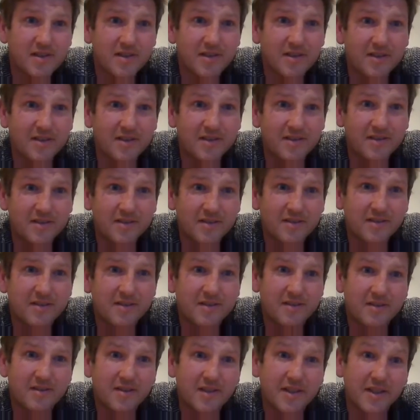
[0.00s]
to
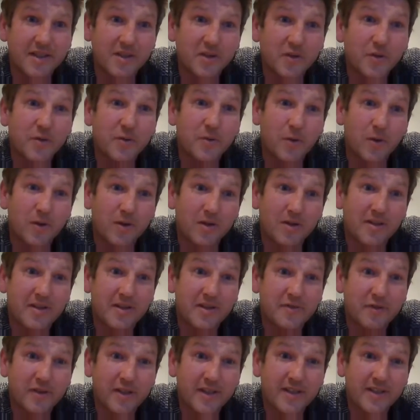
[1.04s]
get good quality
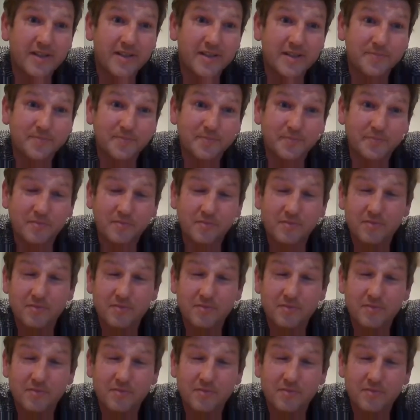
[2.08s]
trees.